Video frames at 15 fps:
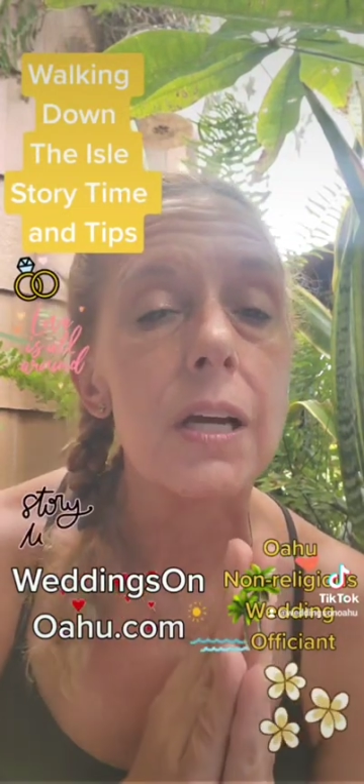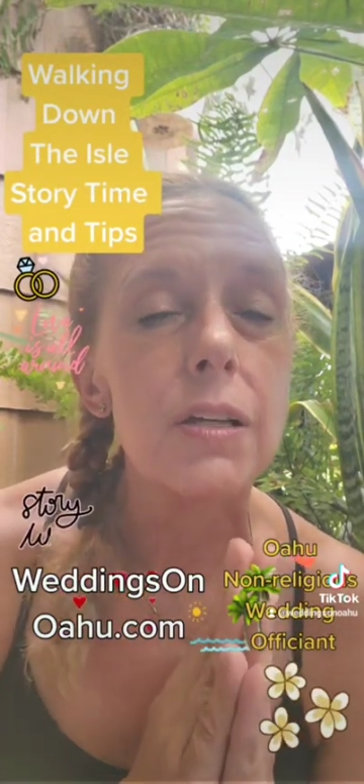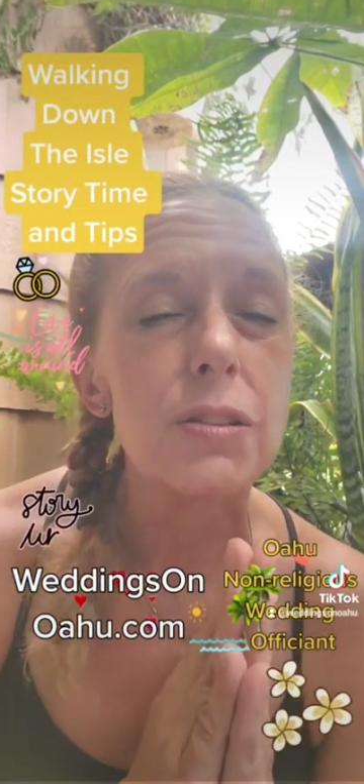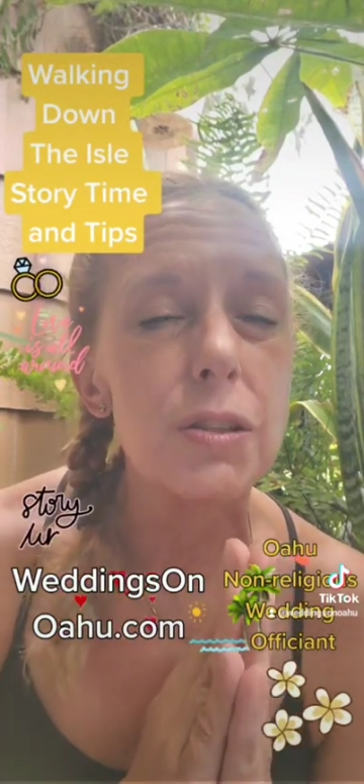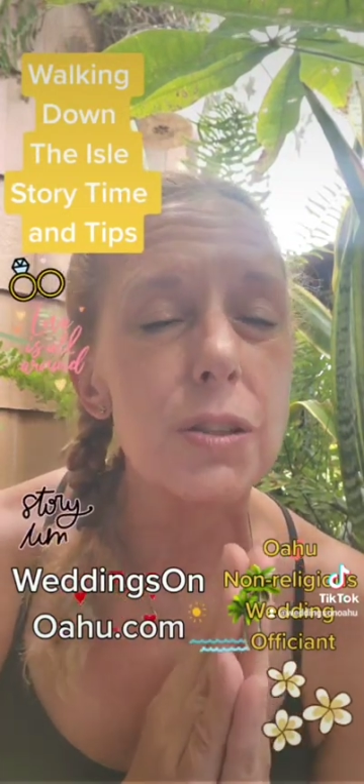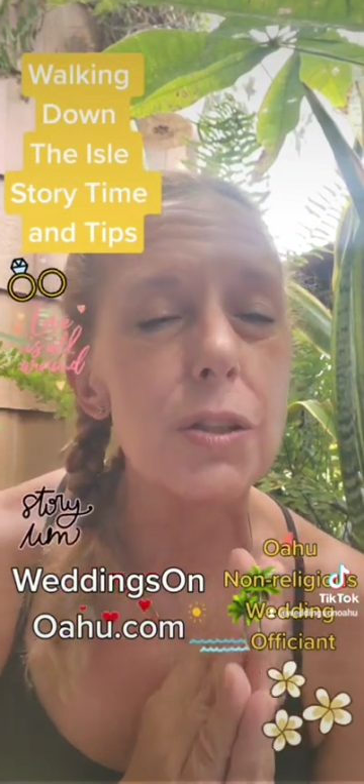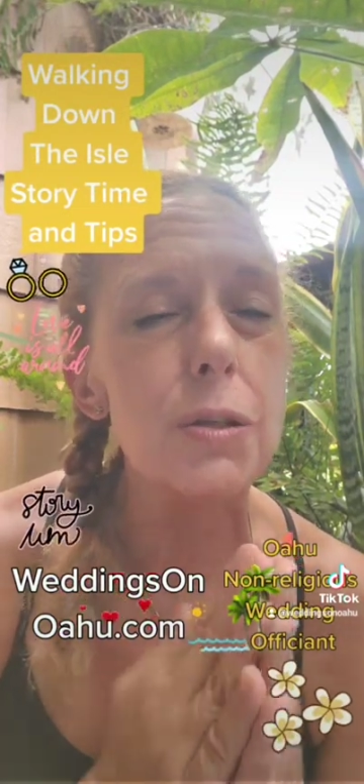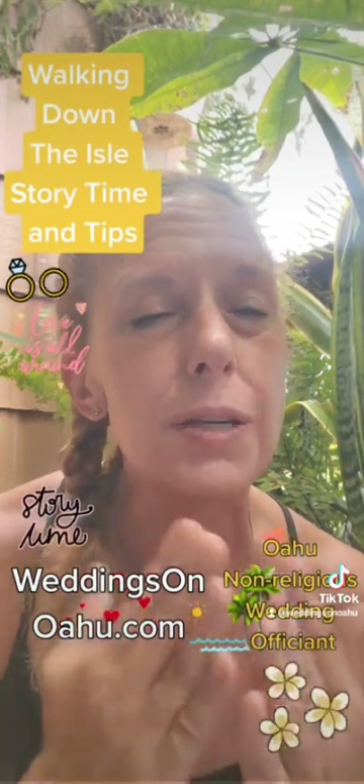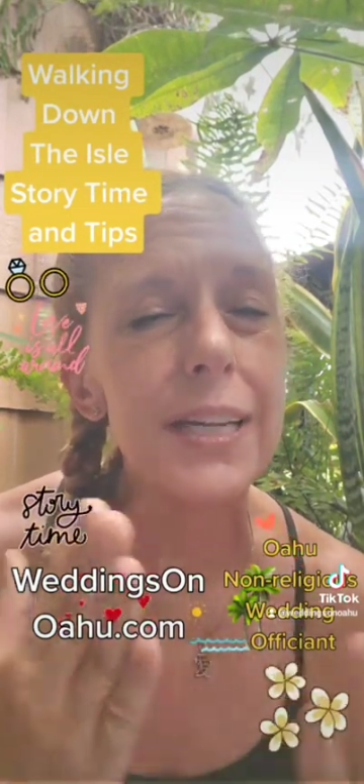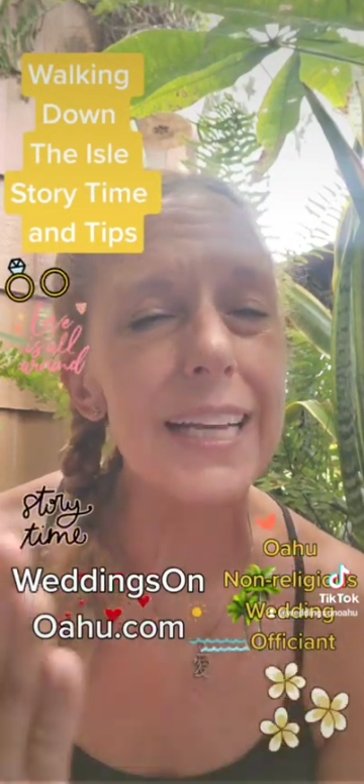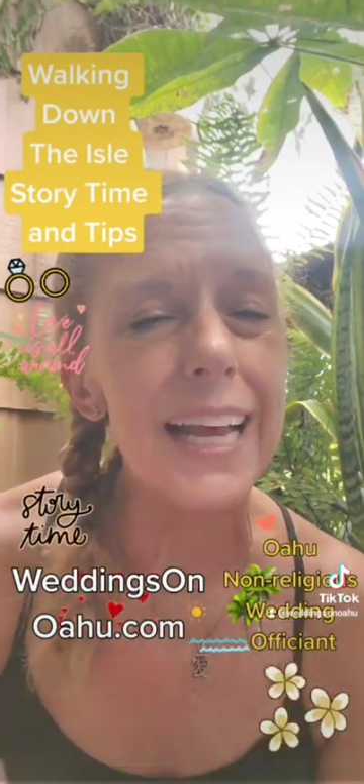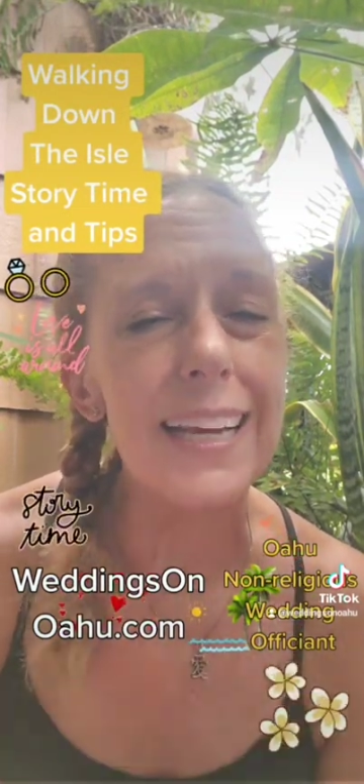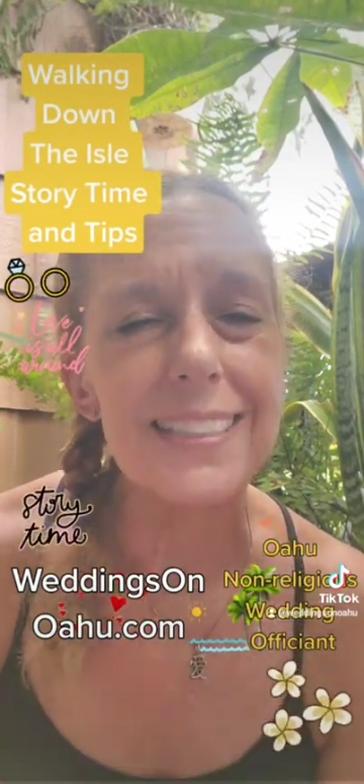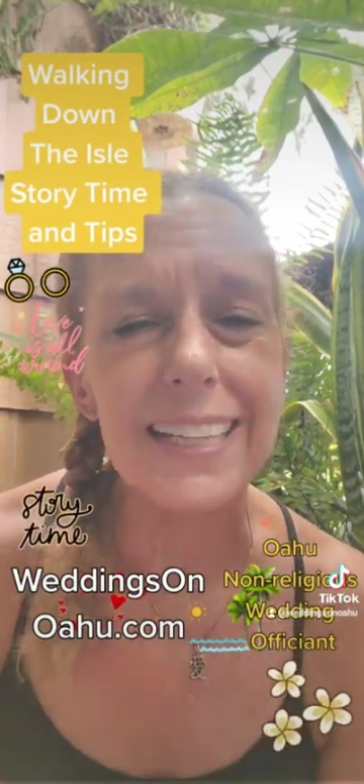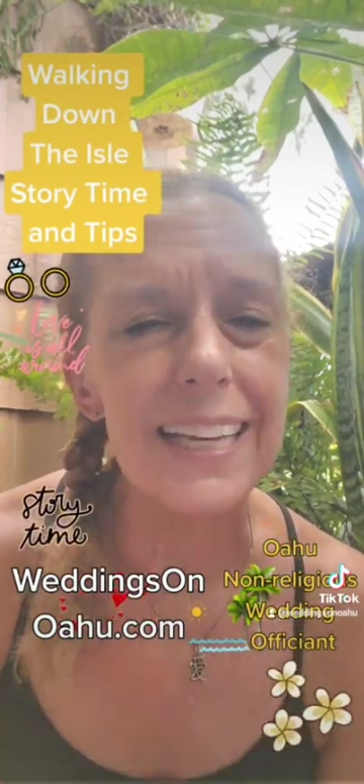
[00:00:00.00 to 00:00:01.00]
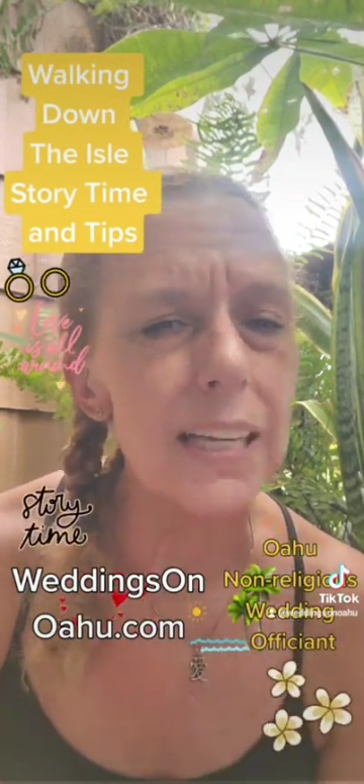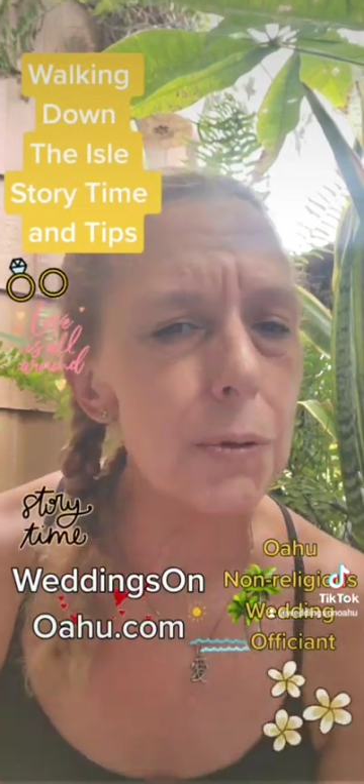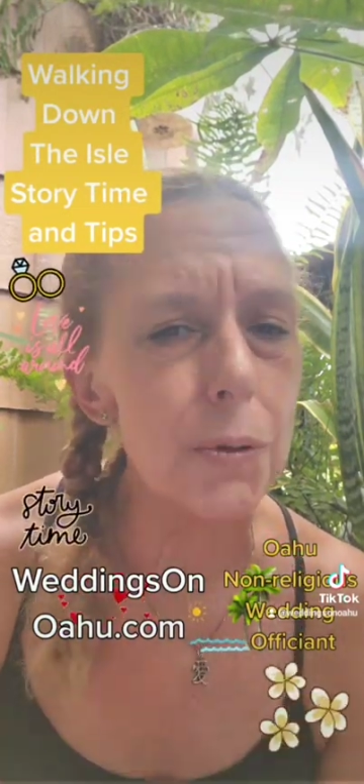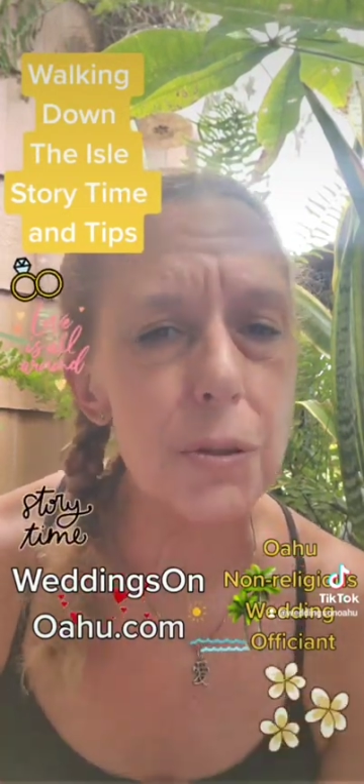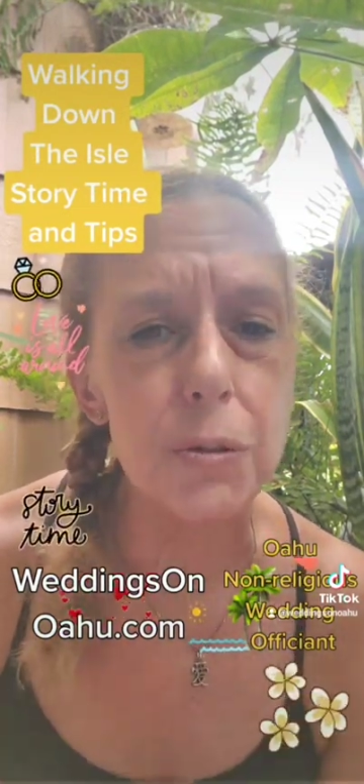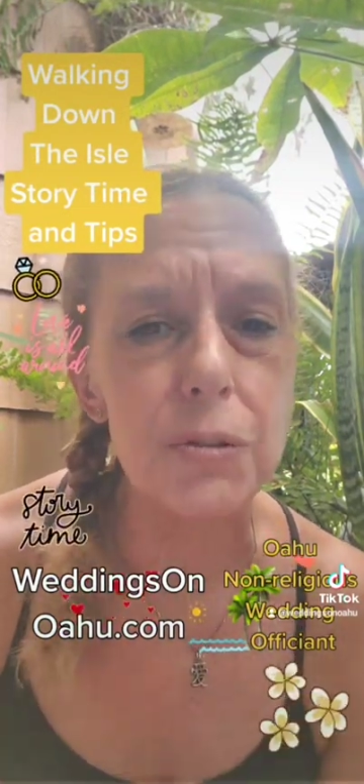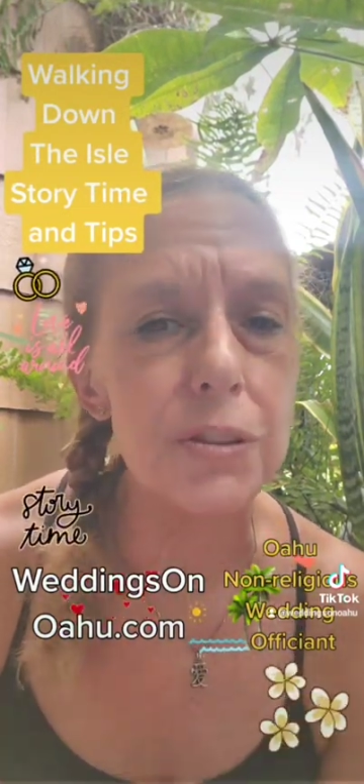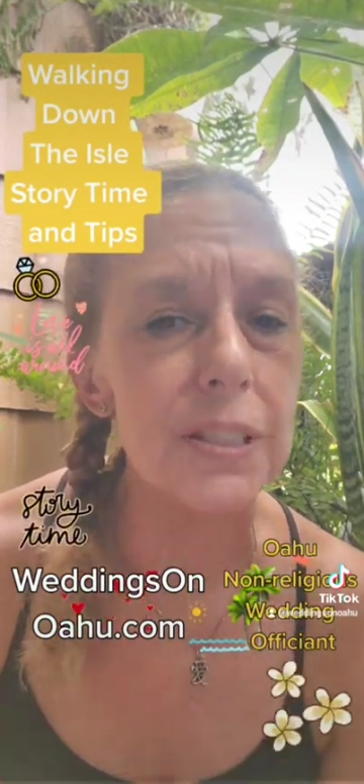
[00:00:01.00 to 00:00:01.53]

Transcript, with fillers: So you can ask anyone who's